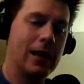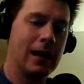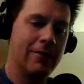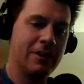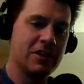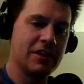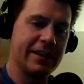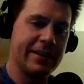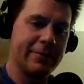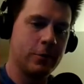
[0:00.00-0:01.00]
Well,
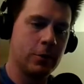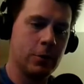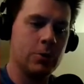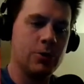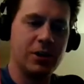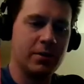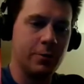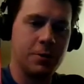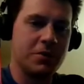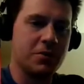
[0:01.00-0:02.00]
obviously, if you lose, she
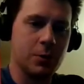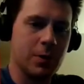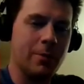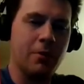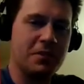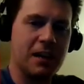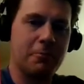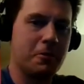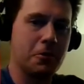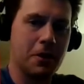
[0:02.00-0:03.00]
divorces you and moves on
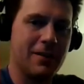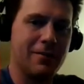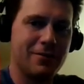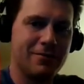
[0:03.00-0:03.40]
with her life.